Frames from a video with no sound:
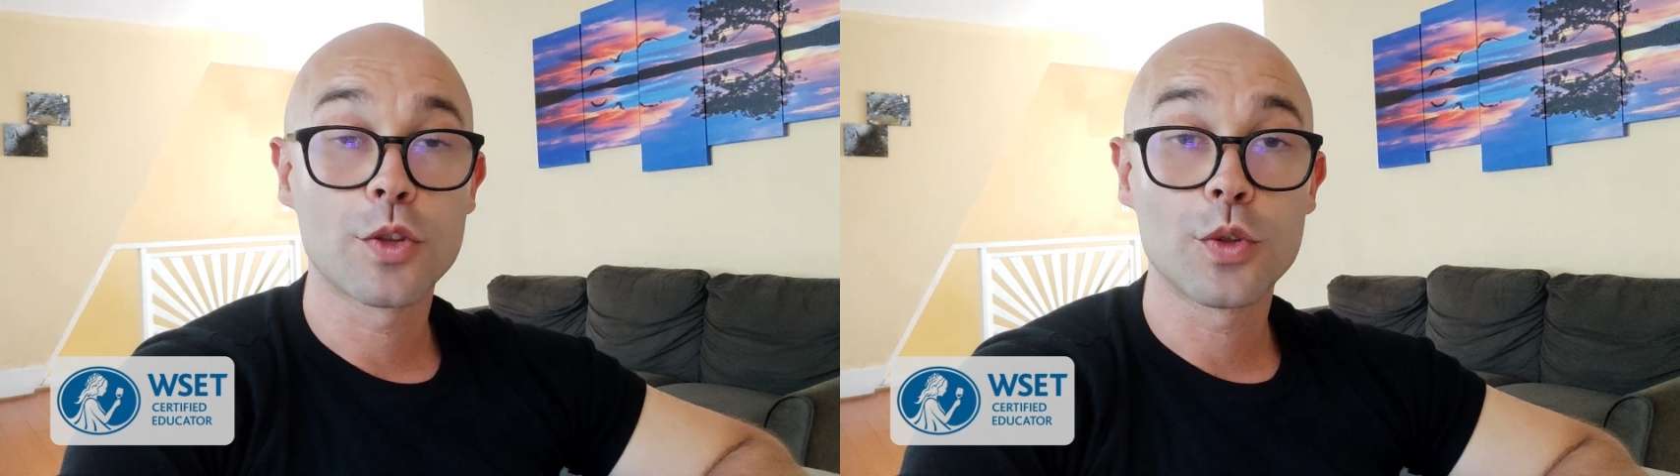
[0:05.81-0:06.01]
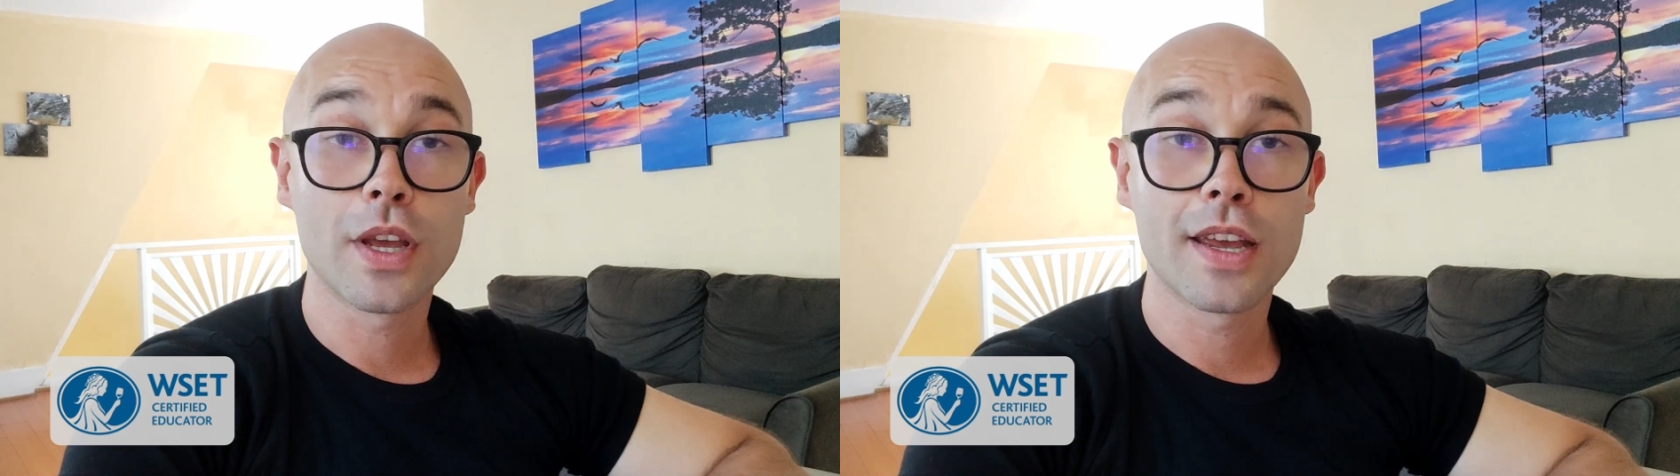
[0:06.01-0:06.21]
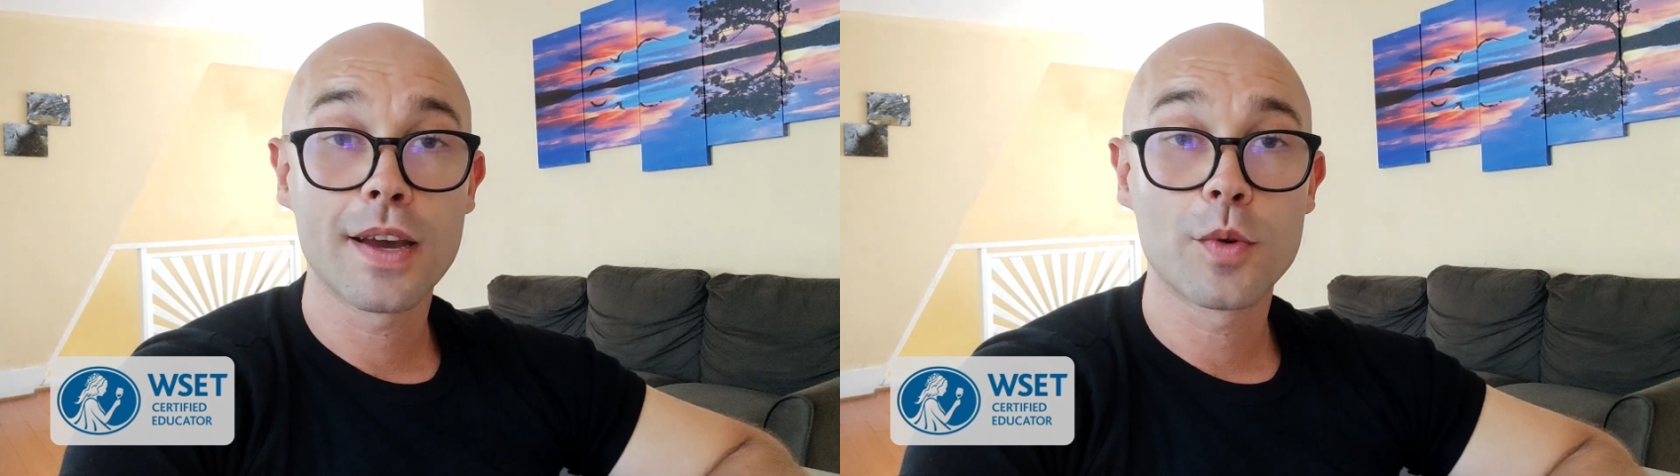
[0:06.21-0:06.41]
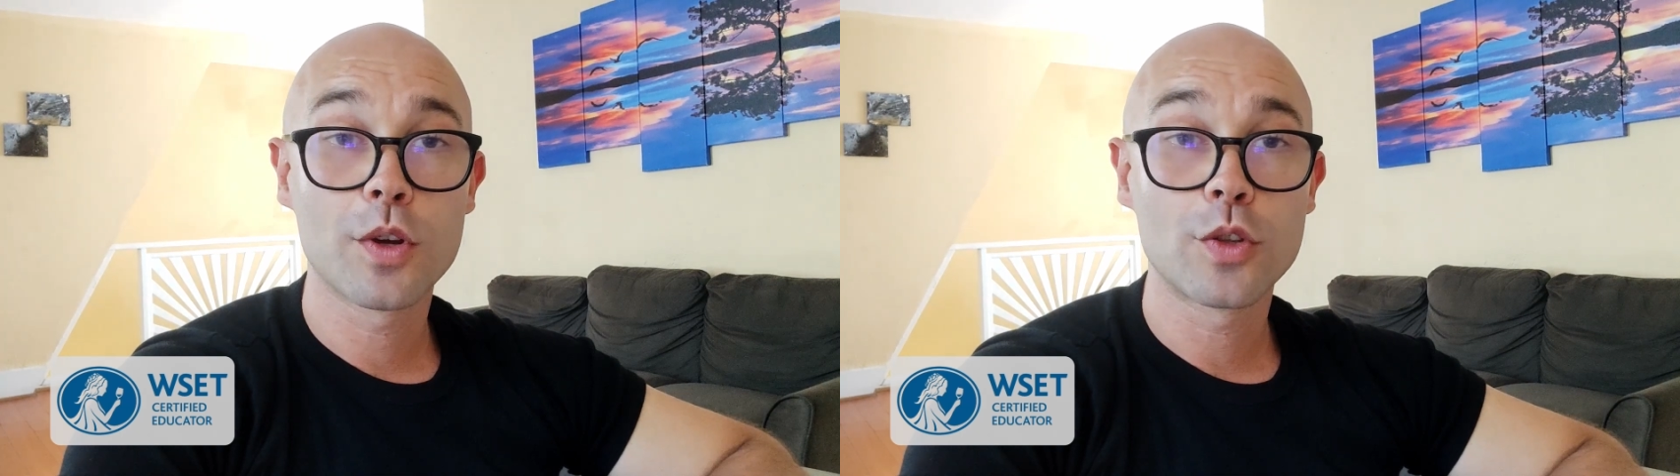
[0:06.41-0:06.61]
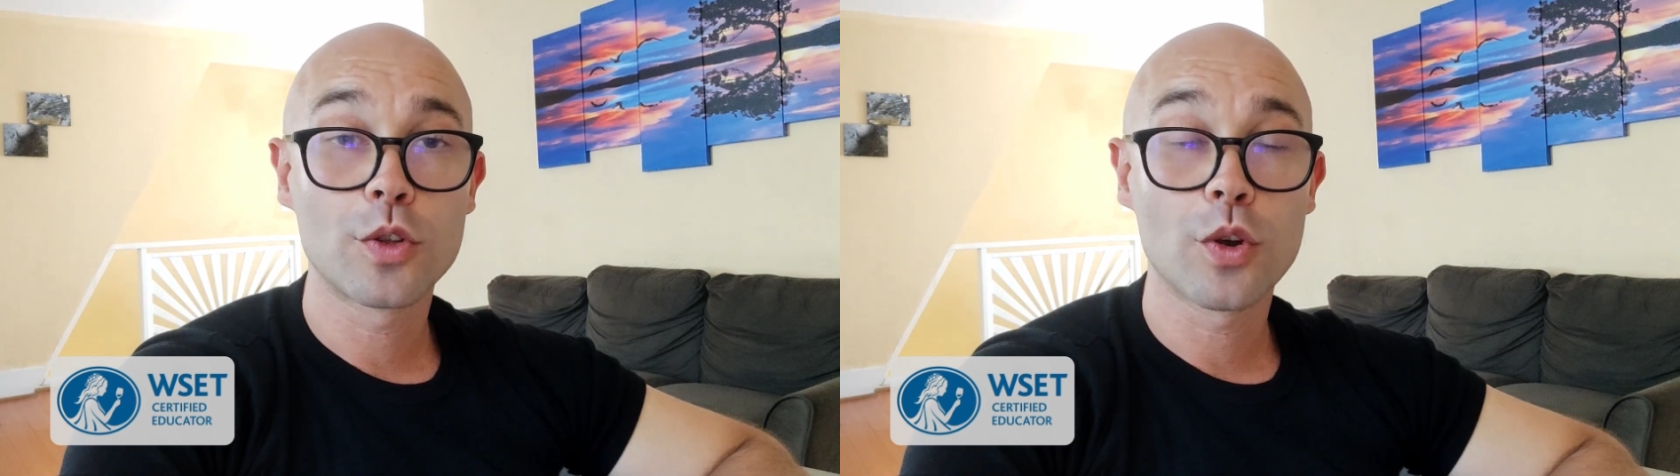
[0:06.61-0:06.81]
Today I
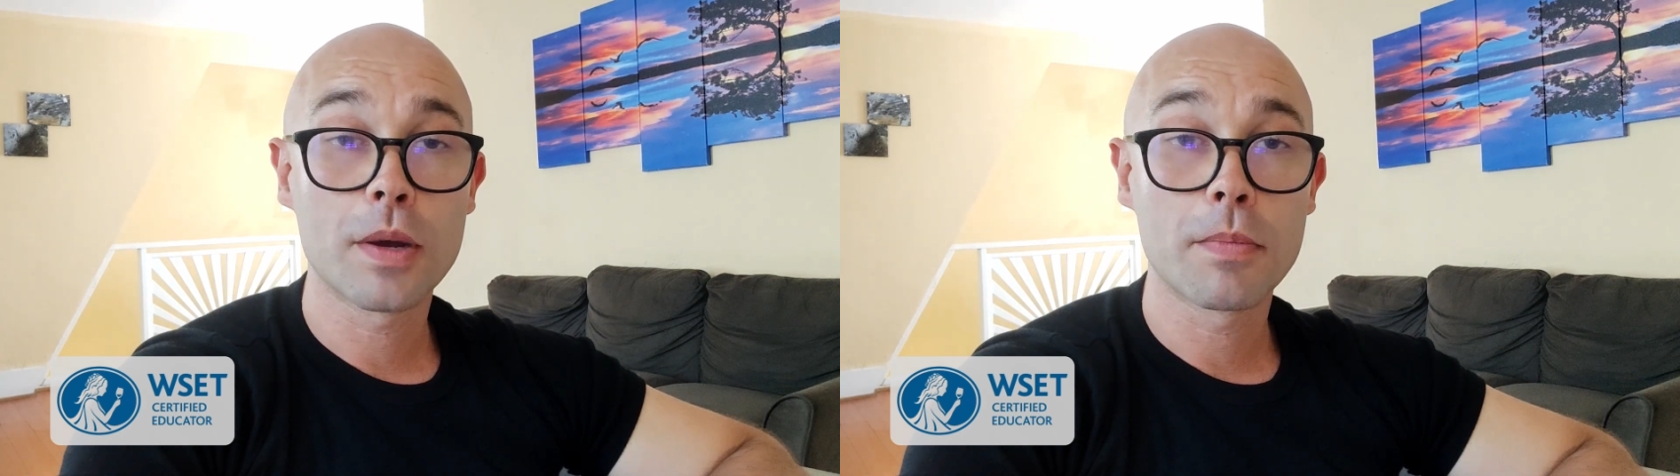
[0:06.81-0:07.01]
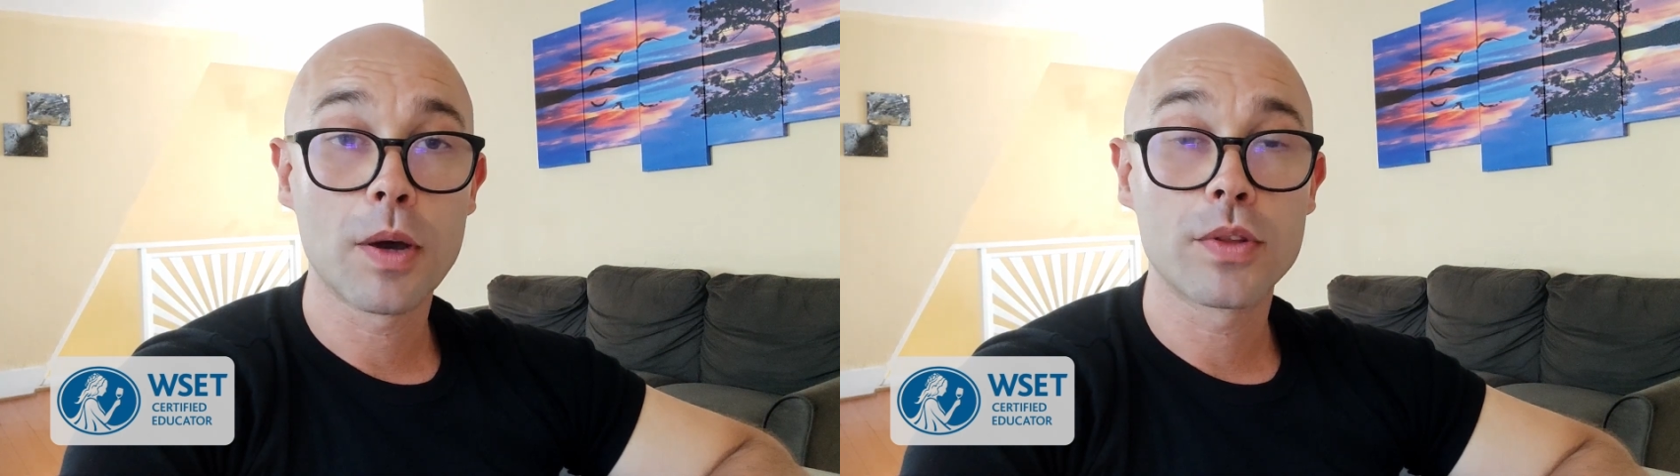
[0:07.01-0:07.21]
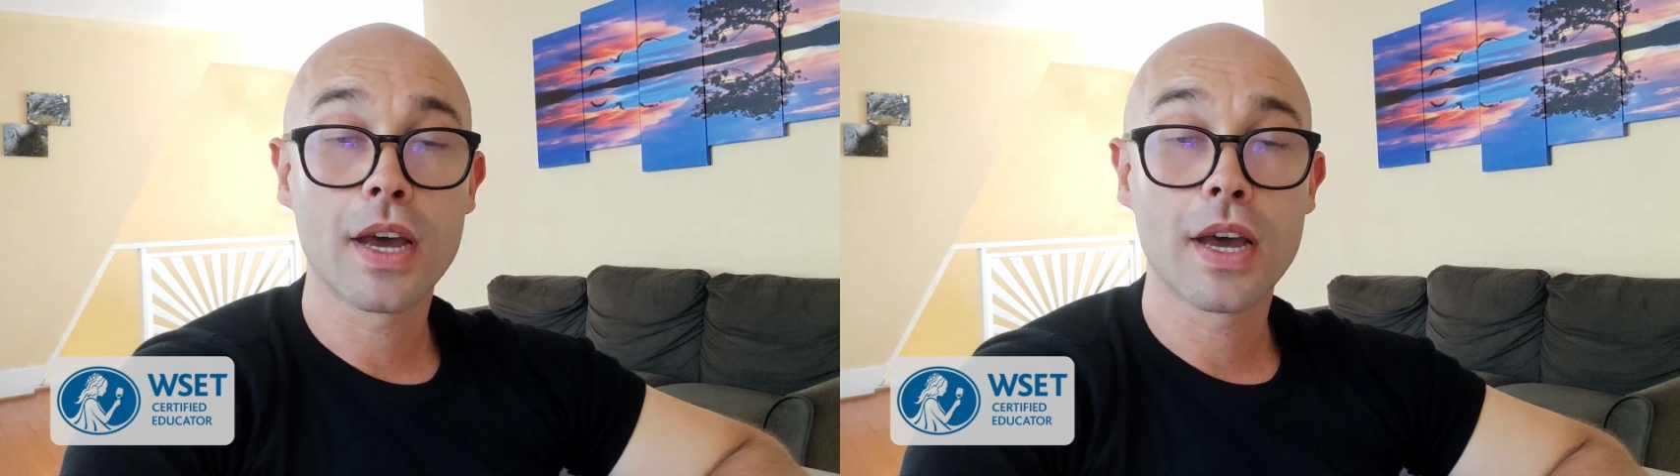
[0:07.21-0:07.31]
want to talk about